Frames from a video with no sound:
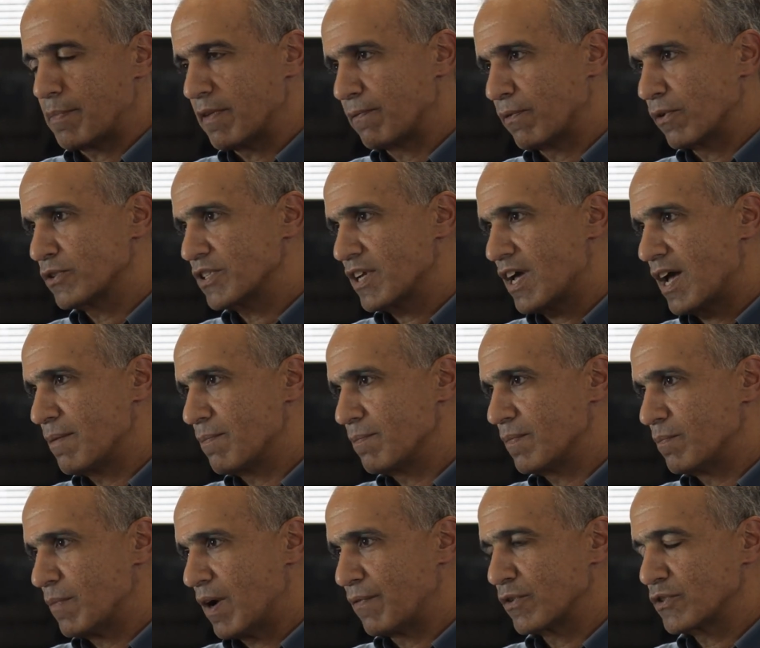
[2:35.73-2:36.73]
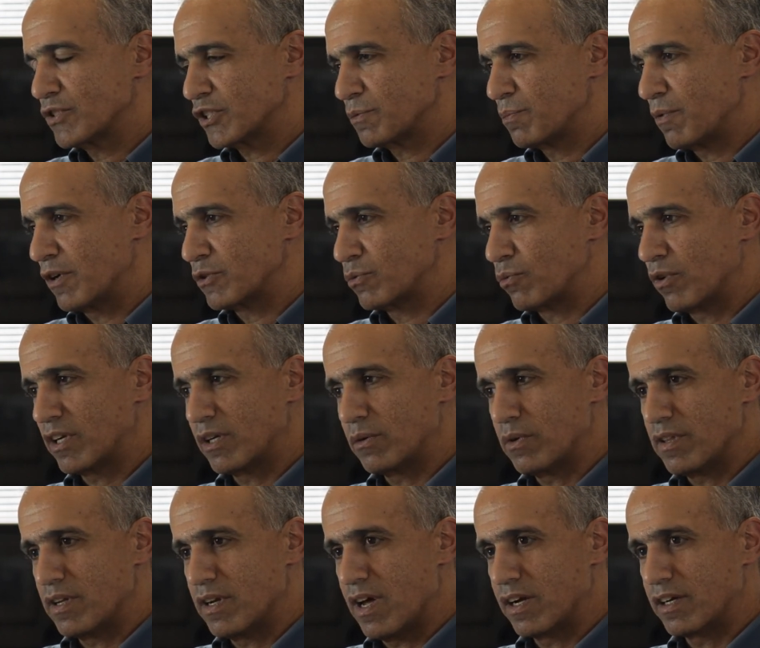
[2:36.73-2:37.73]
My first experience working
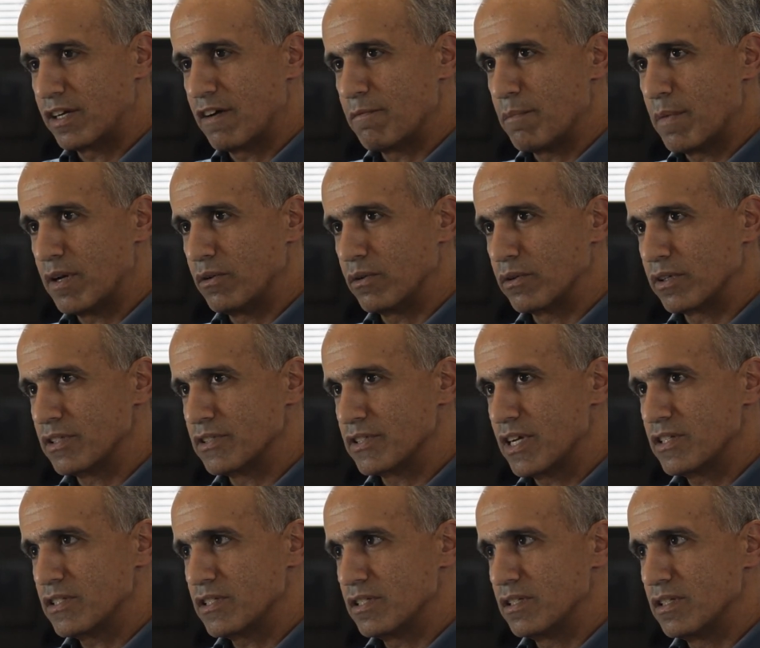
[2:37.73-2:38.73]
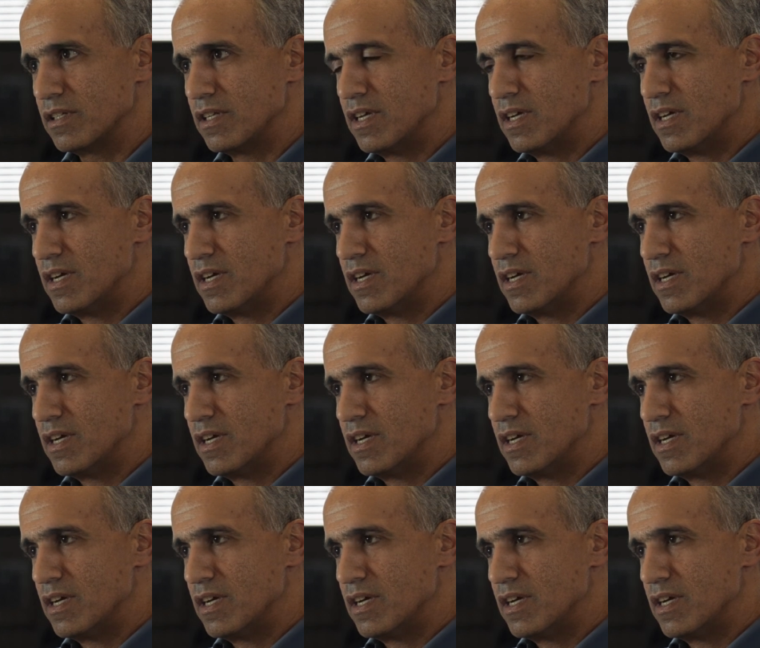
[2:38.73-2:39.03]
with a non-governmental organization